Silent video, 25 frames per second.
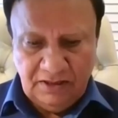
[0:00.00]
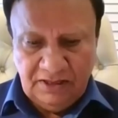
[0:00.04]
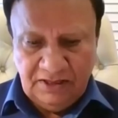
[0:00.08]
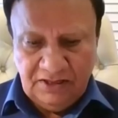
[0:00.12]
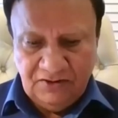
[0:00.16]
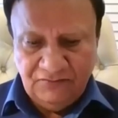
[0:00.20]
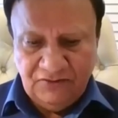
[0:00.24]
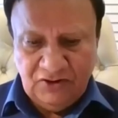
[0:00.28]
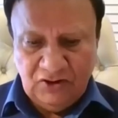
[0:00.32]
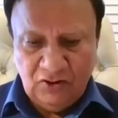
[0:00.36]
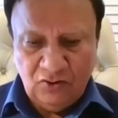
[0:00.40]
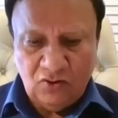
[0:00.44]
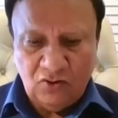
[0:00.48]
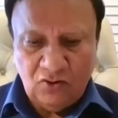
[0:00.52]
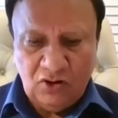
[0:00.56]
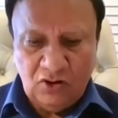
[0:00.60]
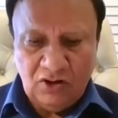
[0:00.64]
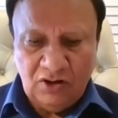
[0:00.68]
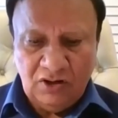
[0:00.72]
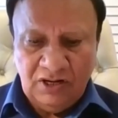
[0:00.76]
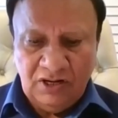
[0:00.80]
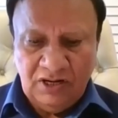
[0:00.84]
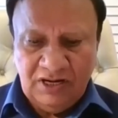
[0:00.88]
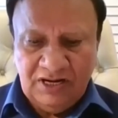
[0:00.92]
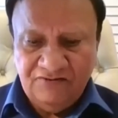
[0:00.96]
It will
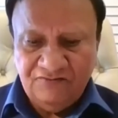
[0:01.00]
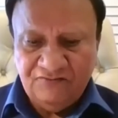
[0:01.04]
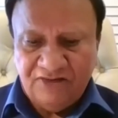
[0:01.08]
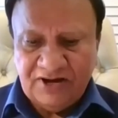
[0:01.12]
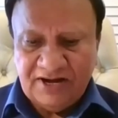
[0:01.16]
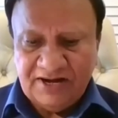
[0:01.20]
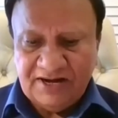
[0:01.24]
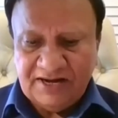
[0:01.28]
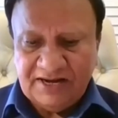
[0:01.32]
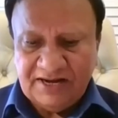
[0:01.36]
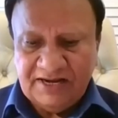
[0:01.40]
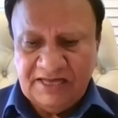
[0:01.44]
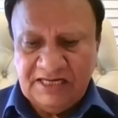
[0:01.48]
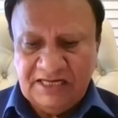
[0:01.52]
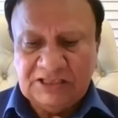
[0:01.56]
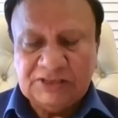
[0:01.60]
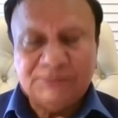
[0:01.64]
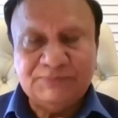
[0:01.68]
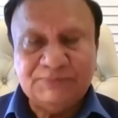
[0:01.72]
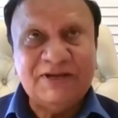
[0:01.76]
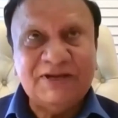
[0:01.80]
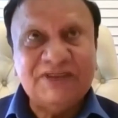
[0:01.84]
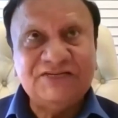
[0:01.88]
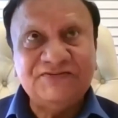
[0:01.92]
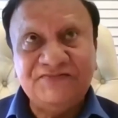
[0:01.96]
only work in a
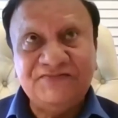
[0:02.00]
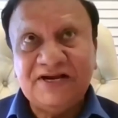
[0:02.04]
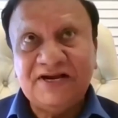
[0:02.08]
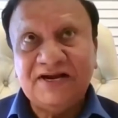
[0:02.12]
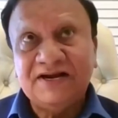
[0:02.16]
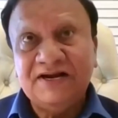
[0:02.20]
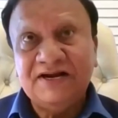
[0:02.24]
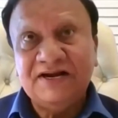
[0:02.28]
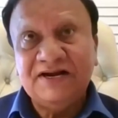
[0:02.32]
specific